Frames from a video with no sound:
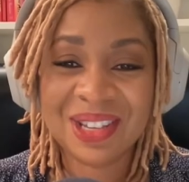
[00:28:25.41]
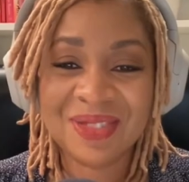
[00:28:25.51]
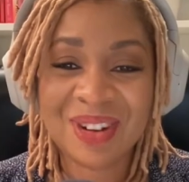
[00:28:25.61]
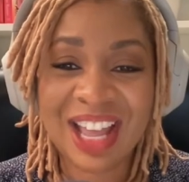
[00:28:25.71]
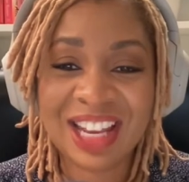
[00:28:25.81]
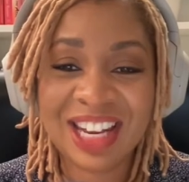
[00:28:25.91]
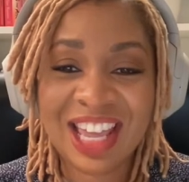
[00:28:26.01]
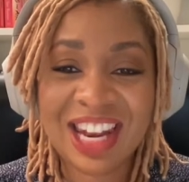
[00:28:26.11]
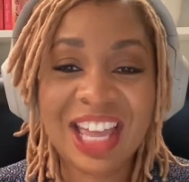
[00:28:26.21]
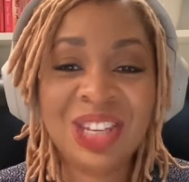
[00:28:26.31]
right?
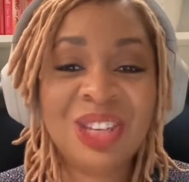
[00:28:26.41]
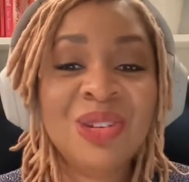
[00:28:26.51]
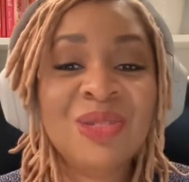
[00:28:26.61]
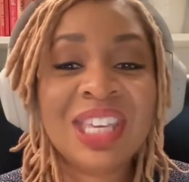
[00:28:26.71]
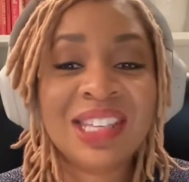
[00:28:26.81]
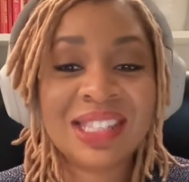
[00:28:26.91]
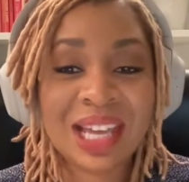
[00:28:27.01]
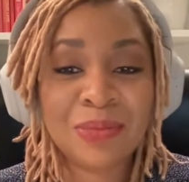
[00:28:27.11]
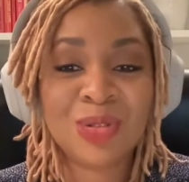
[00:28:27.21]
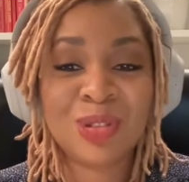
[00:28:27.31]
And I knew the
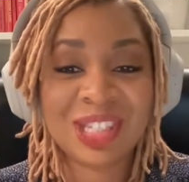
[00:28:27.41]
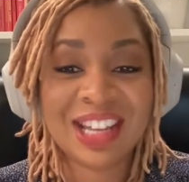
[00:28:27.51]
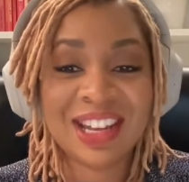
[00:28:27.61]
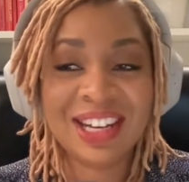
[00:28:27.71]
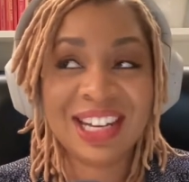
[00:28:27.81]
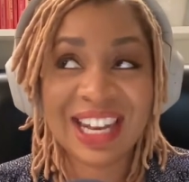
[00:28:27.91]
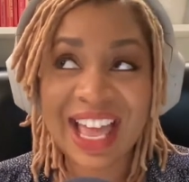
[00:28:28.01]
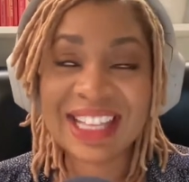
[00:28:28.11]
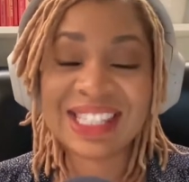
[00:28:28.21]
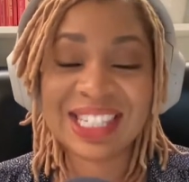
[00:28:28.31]
assignment was done
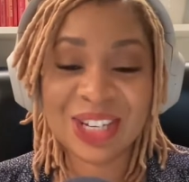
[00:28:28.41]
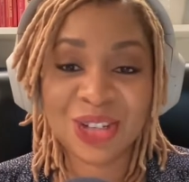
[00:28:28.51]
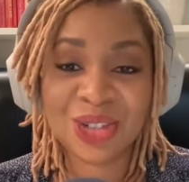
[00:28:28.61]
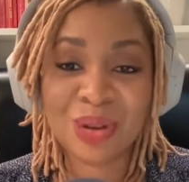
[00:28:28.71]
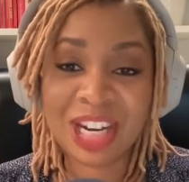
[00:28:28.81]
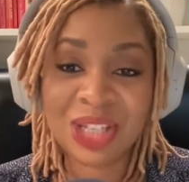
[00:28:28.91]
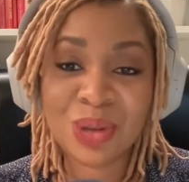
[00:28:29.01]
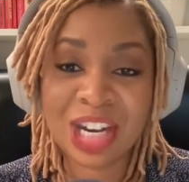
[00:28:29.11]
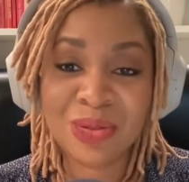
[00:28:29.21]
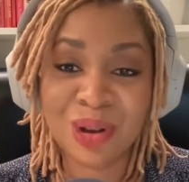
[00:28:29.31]
last year,
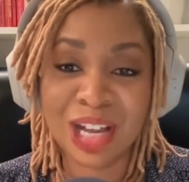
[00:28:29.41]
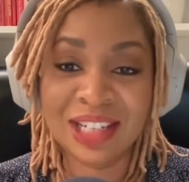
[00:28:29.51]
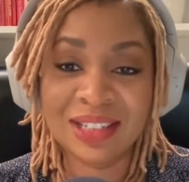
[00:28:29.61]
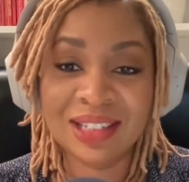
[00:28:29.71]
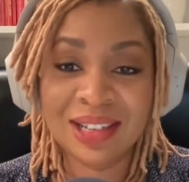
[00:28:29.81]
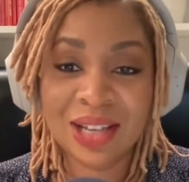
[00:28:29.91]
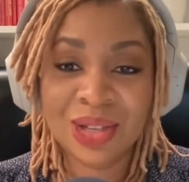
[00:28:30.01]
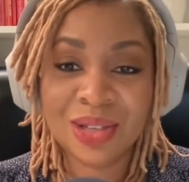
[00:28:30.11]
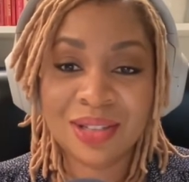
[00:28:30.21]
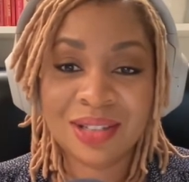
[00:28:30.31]
2021.
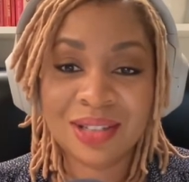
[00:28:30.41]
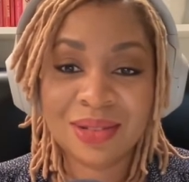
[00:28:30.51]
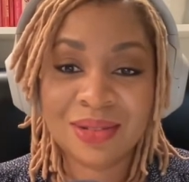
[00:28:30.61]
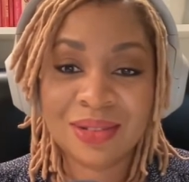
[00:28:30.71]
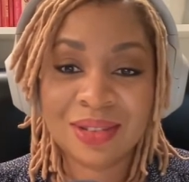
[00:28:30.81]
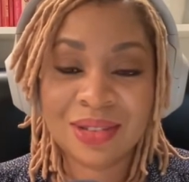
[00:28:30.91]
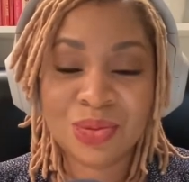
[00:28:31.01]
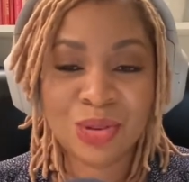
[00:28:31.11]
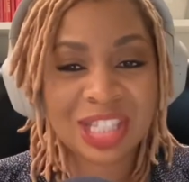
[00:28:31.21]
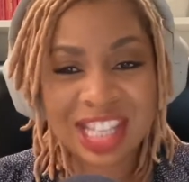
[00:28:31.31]

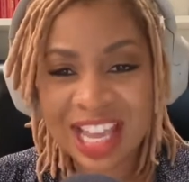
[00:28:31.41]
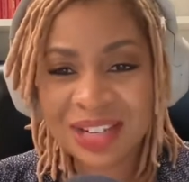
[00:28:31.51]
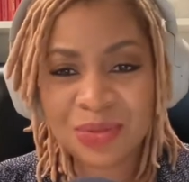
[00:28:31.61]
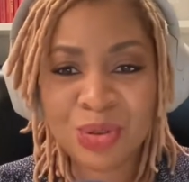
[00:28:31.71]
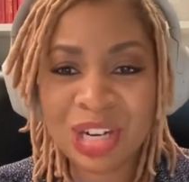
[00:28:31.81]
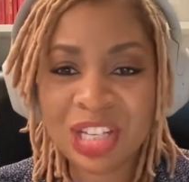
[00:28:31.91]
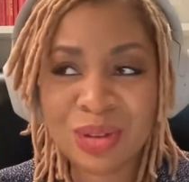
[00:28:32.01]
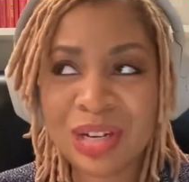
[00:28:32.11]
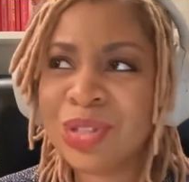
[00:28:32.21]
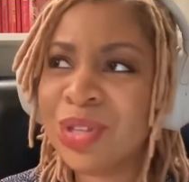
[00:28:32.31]
Towards the end of
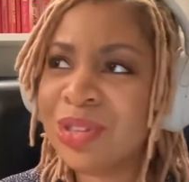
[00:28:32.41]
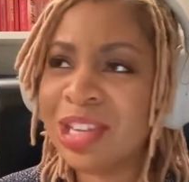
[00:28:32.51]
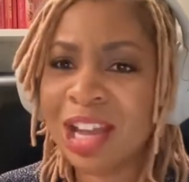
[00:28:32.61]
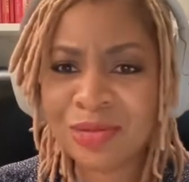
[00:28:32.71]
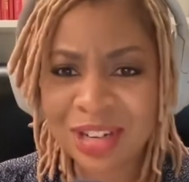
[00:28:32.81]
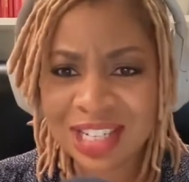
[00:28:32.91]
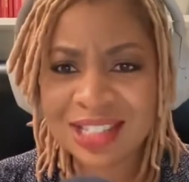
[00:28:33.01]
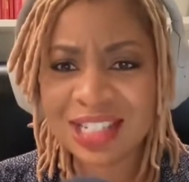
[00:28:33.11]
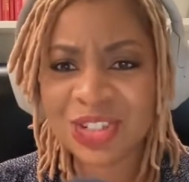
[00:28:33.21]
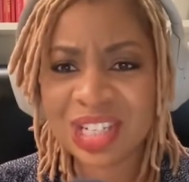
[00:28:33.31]
2020. So the Young Readers
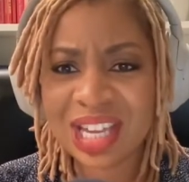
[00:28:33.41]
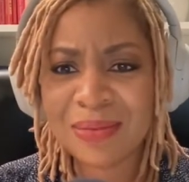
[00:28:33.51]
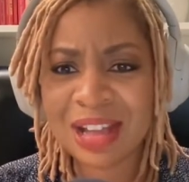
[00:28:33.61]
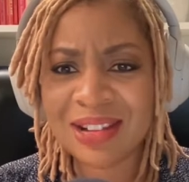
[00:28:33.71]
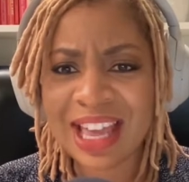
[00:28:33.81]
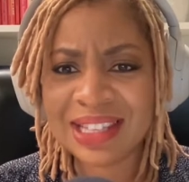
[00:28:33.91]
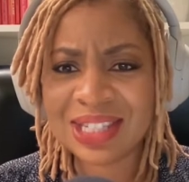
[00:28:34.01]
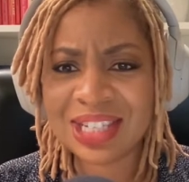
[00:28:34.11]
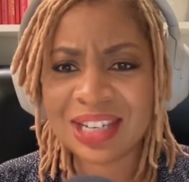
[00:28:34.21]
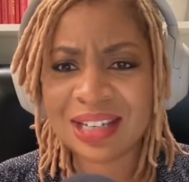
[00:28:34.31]
Edition came out
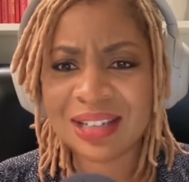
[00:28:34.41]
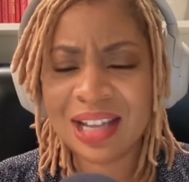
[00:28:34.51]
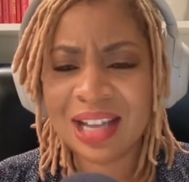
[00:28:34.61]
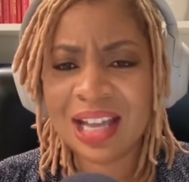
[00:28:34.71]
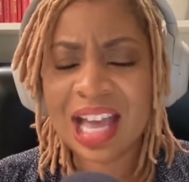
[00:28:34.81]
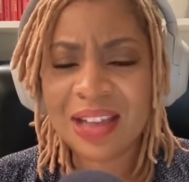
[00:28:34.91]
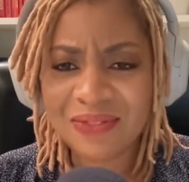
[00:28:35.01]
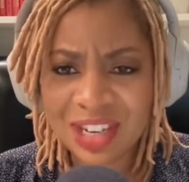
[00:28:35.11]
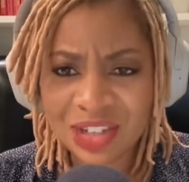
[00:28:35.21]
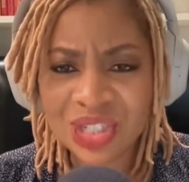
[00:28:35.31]
last year. I
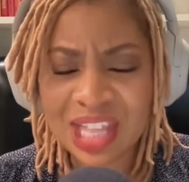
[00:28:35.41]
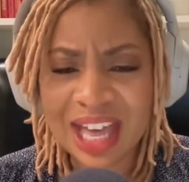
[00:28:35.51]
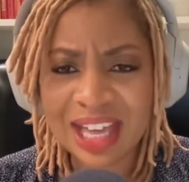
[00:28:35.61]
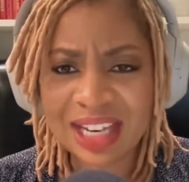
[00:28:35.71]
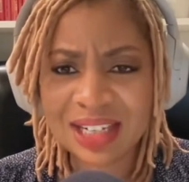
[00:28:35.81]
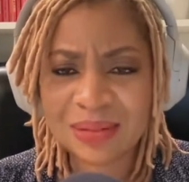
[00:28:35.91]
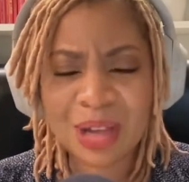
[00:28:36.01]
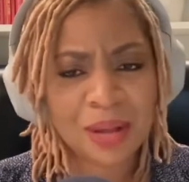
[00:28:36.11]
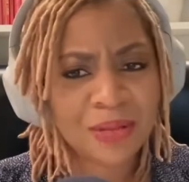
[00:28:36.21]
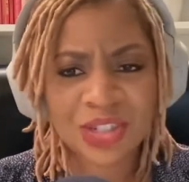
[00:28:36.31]
finished that,
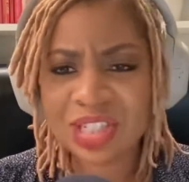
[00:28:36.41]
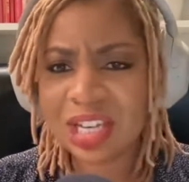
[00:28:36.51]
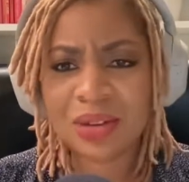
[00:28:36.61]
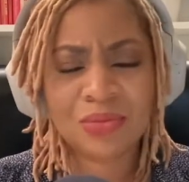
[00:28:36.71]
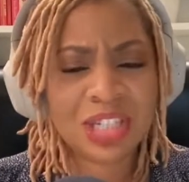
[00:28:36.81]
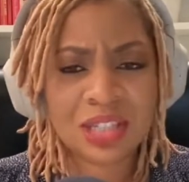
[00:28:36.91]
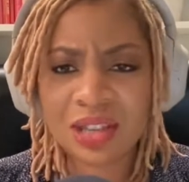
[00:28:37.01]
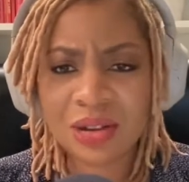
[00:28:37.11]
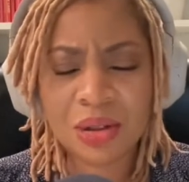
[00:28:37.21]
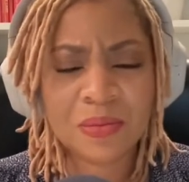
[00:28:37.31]
published it. We did
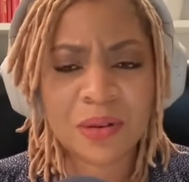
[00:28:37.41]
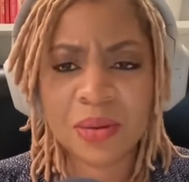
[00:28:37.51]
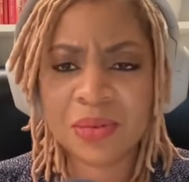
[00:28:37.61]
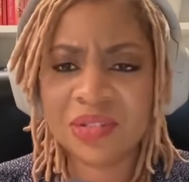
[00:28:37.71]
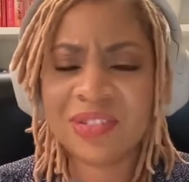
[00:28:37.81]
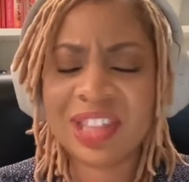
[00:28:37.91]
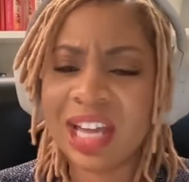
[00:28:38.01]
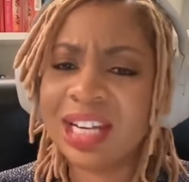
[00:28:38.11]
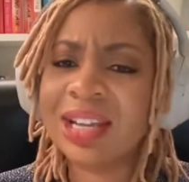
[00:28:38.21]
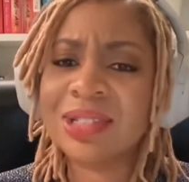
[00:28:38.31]
the whole promo for
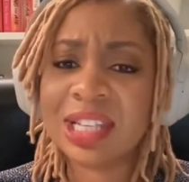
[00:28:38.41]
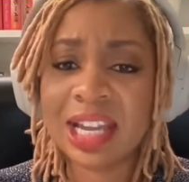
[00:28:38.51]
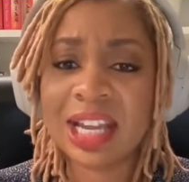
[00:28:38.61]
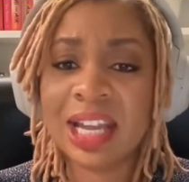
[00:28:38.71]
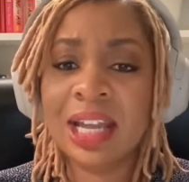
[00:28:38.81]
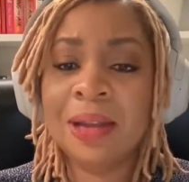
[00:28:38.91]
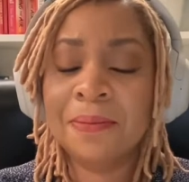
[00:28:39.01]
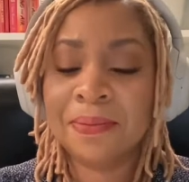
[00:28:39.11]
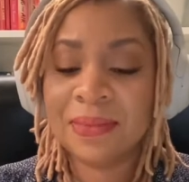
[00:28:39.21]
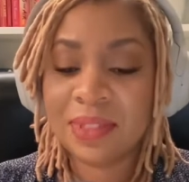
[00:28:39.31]
that. And I was like,
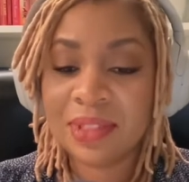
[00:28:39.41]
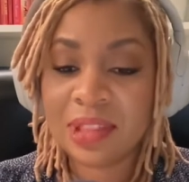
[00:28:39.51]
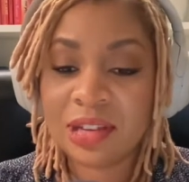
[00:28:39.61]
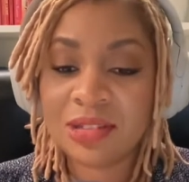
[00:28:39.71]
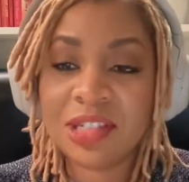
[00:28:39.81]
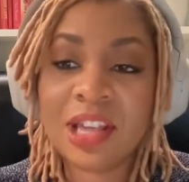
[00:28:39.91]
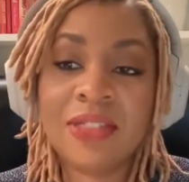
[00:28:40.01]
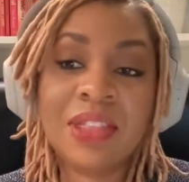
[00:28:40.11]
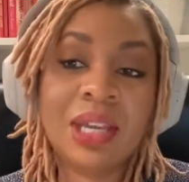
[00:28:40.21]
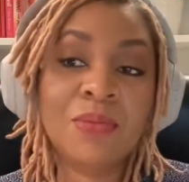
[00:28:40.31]
there's
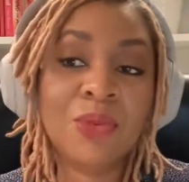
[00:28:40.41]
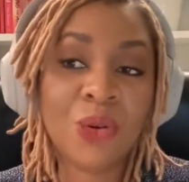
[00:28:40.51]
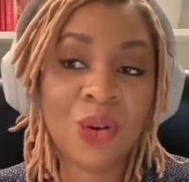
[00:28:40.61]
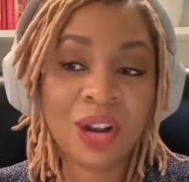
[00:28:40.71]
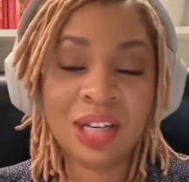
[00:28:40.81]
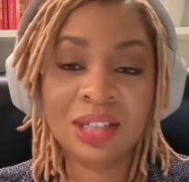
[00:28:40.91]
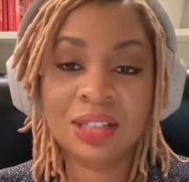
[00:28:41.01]
nothing more